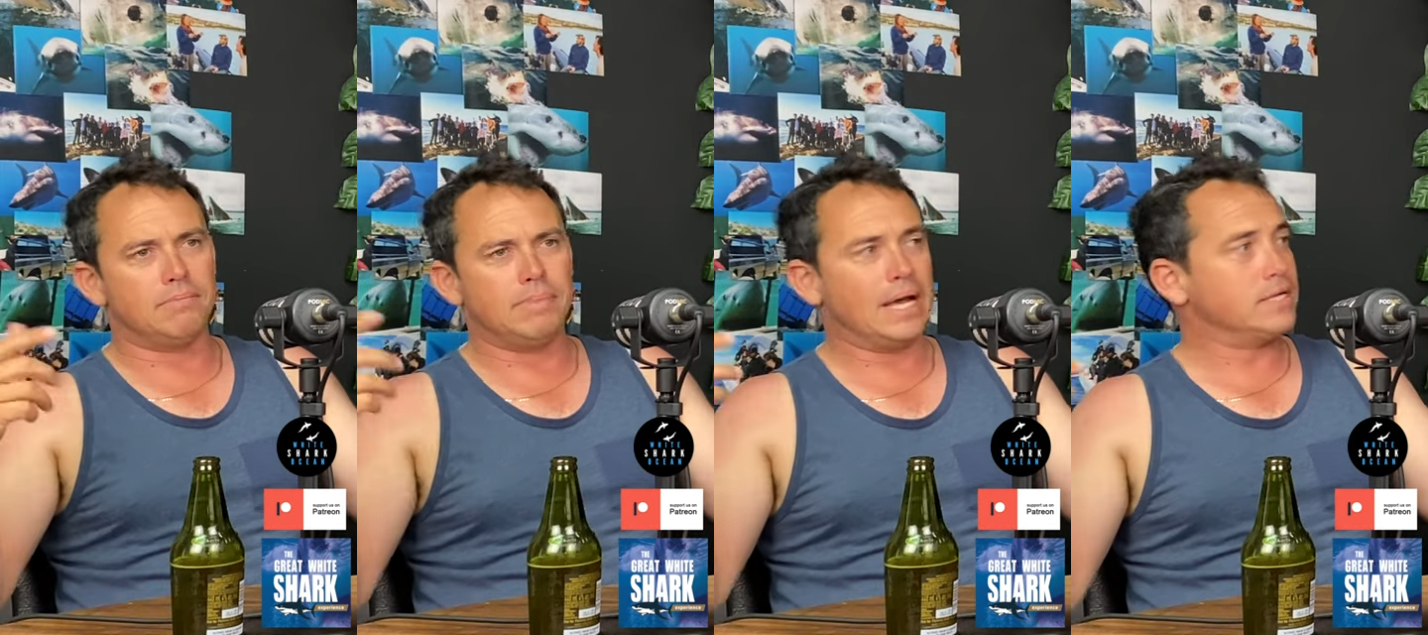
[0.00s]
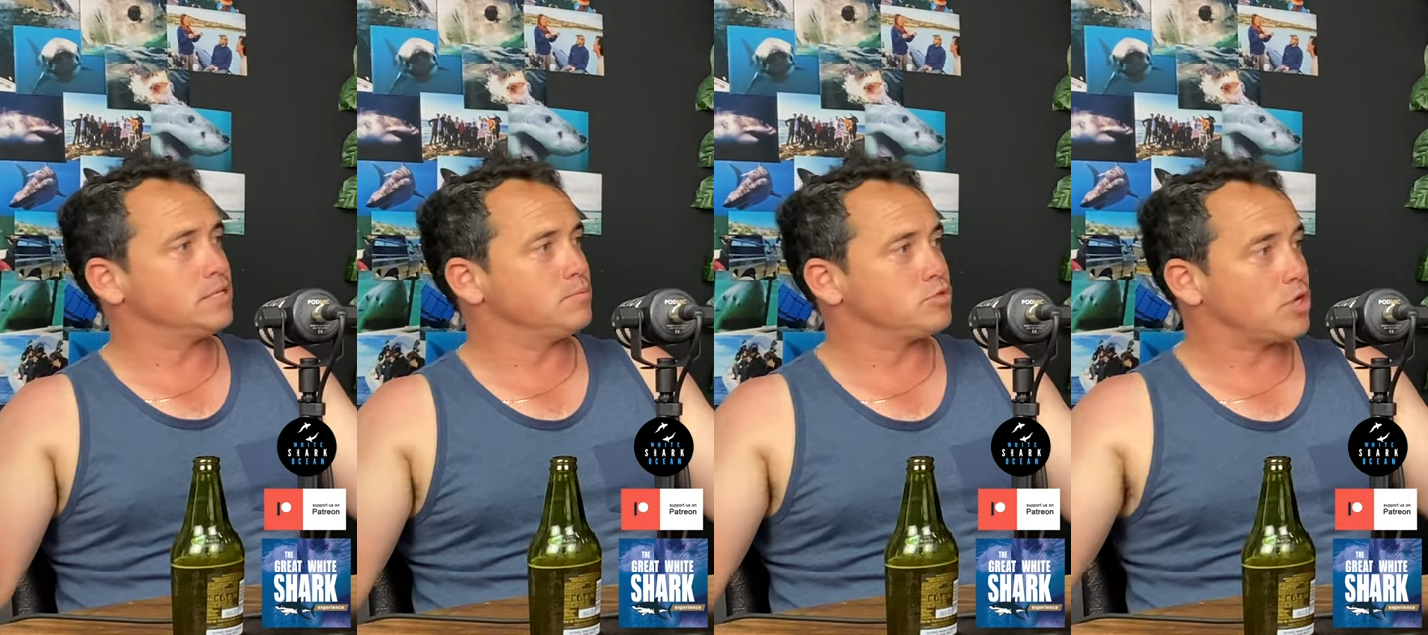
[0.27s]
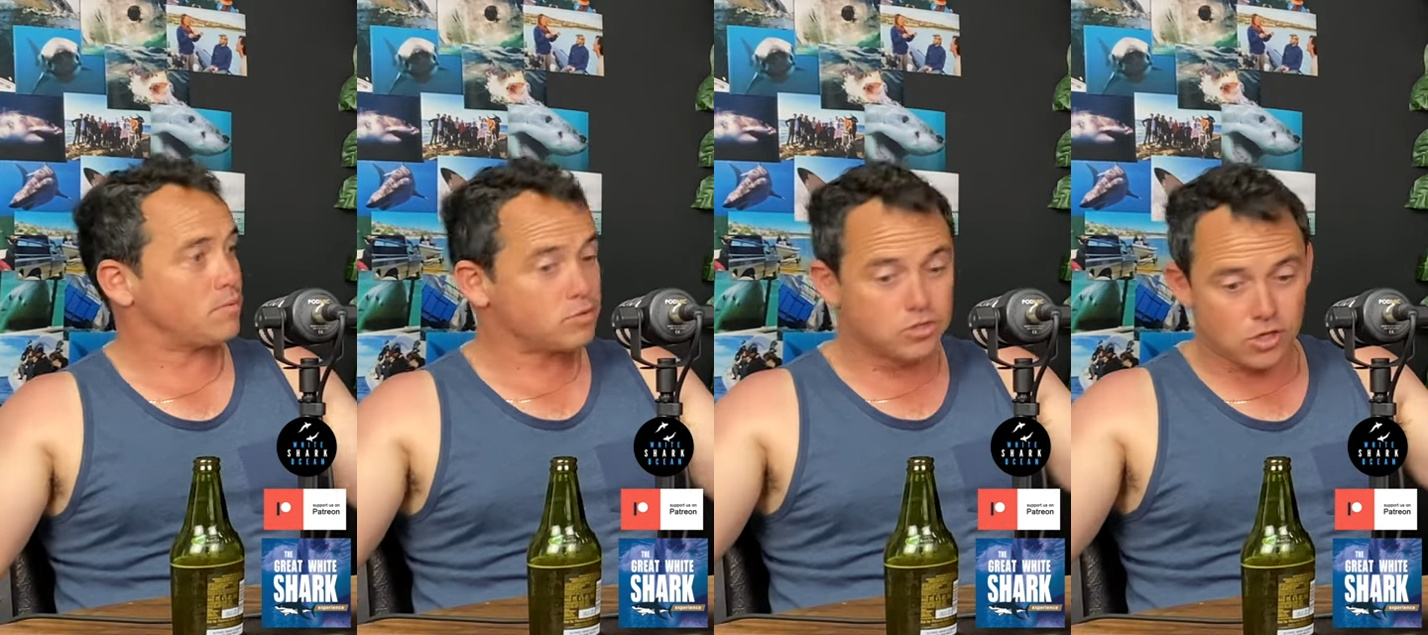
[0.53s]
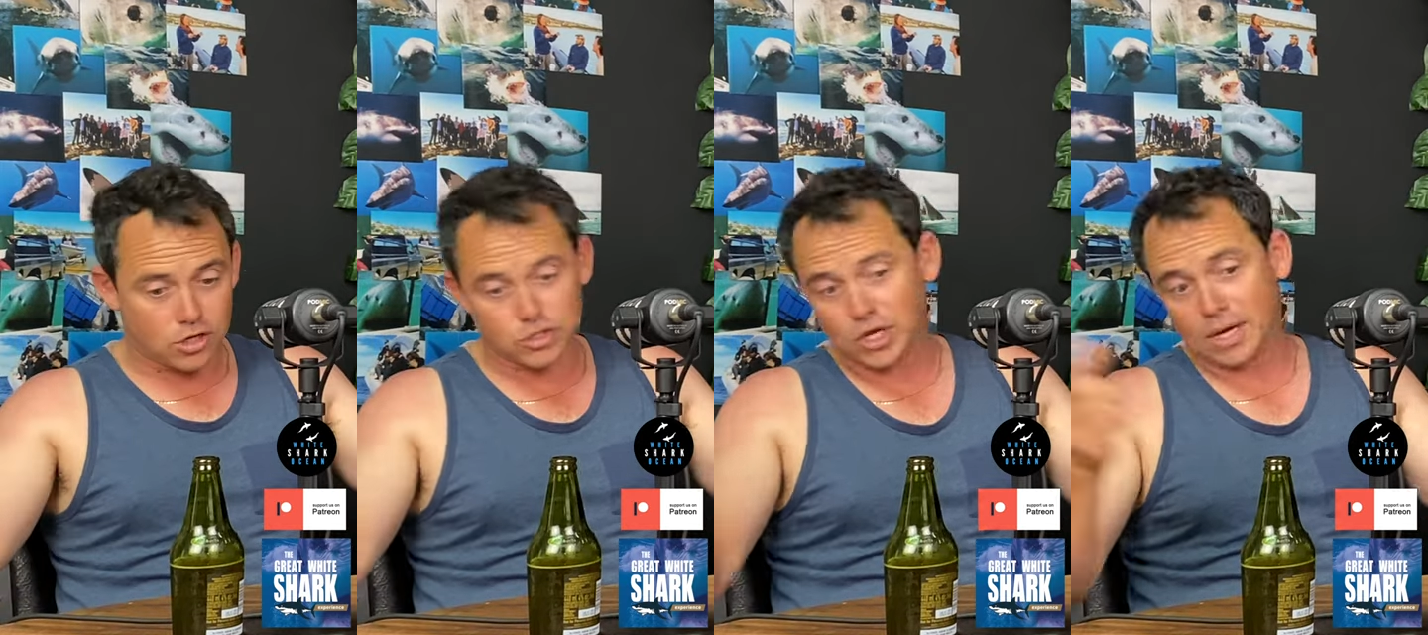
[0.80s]
black tip sharks
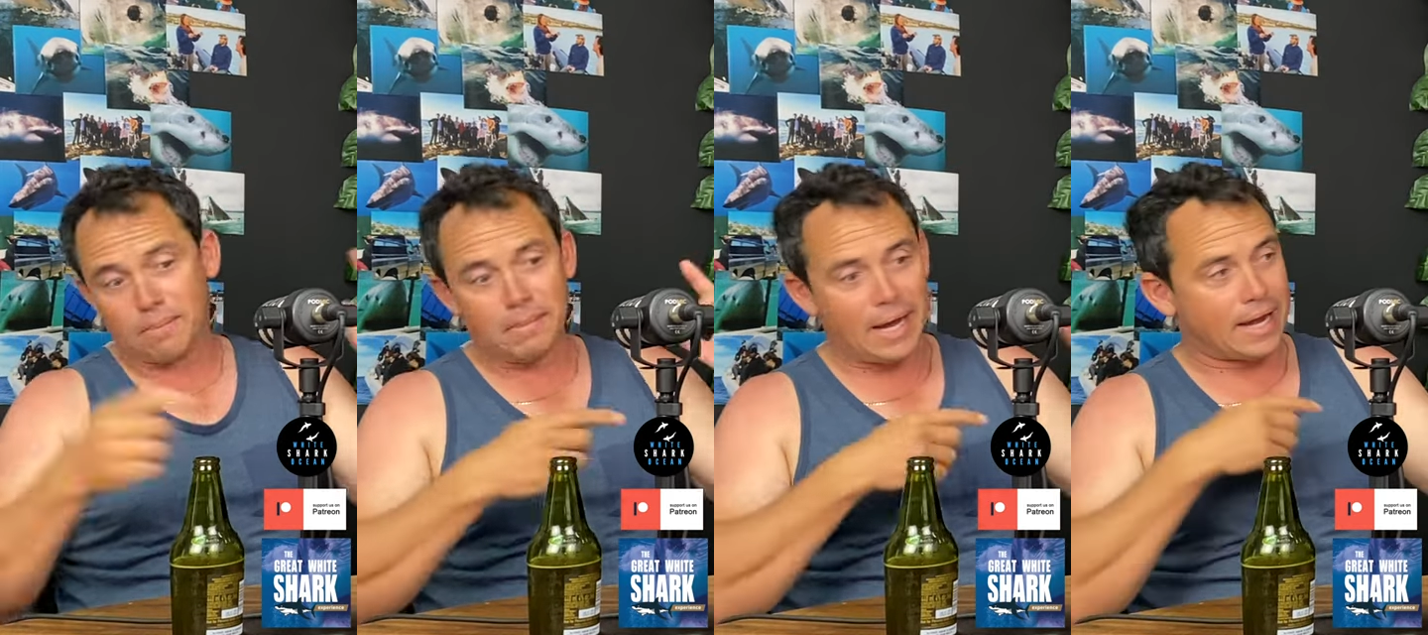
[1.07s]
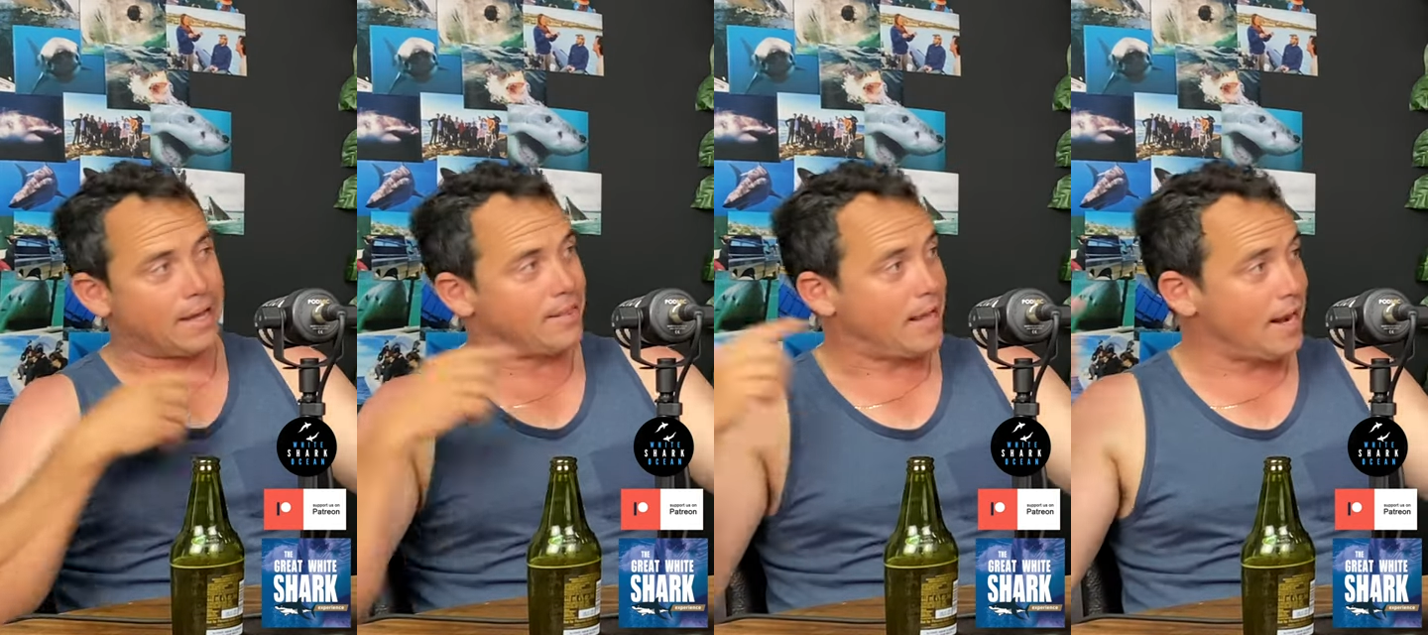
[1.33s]
start to come back and